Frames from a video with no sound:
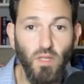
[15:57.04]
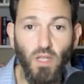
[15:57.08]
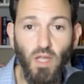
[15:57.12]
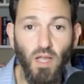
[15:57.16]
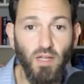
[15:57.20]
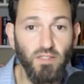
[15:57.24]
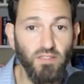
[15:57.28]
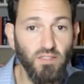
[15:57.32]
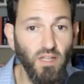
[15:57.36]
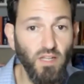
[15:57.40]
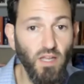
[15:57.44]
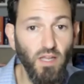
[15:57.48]
I
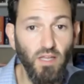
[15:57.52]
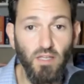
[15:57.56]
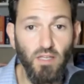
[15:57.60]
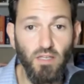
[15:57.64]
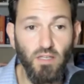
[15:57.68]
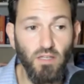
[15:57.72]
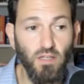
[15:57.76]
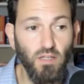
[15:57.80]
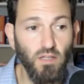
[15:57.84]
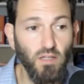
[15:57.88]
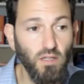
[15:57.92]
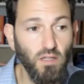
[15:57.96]
say,
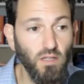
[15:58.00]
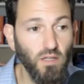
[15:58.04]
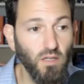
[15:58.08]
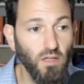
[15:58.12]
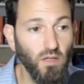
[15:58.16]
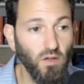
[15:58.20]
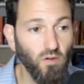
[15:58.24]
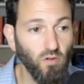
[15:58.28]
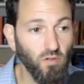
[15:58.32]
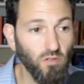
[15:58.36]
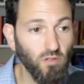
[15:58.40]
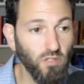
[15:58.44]

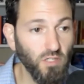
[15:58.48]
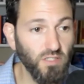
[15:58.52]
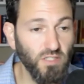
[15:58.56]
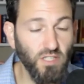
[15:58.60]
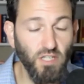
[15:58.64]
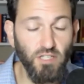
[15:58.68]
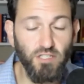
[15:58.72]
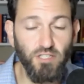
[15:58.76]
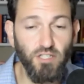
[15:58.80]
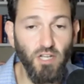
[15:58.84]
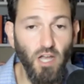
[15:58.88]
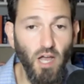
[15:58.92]
well, let's
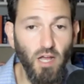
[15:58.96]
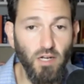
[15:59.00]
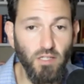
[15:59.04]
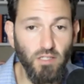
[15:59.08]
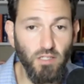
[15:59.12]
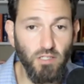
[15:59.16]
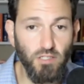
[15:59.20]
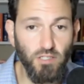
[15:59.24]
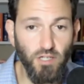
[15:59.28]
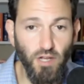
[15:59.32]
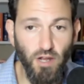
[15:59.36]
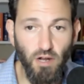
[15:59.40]
get you out of
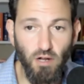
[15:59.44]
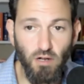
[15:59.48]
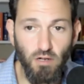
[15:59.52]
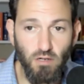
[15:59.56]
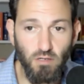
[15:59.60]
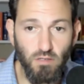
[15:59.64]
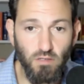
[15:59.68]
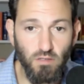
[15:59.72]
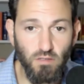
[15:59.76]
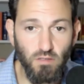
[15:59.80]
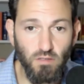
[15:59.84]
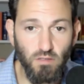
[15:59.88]
the chair.
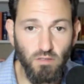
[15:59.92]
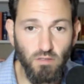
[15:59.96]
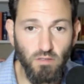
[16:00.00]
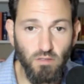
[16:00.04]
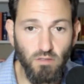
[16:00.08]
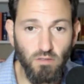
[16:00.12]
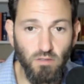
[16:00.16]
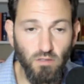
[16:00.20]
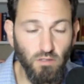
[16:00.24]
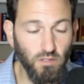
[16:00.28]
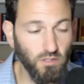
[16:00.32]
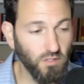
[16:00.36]

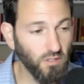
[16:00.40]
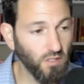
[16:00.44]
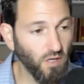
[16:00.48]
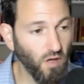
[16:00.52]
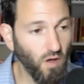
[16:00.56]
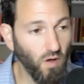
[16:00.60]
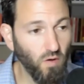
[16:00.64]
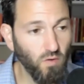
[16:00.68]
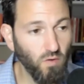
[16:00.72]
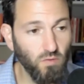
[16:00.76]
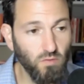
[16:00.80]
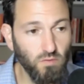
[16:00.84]
Let's
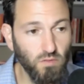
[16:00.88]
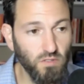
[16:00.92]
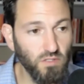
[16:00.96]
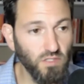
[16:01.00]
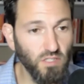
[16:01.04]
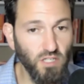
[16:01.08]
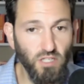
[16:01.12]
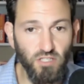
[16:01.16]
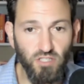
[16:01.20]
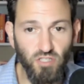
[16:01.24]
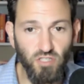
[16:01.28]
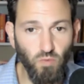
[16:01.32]
go. Let's
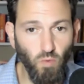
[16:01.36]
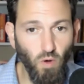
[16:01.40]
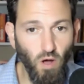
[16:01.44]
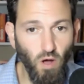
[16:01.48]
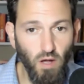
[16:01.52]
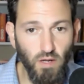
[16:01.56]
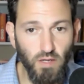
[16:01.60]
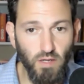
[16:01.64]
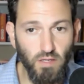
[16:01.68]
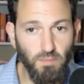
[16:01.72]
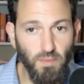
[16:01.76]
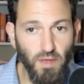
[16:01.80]
get you
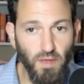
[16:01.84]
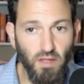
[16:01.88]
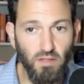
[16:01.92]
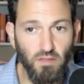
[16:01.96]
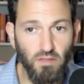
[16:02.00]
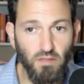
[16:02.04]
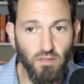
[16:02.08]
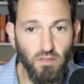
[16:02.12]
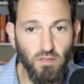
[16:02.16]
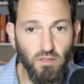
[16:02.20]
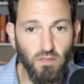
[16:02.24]
walking, man.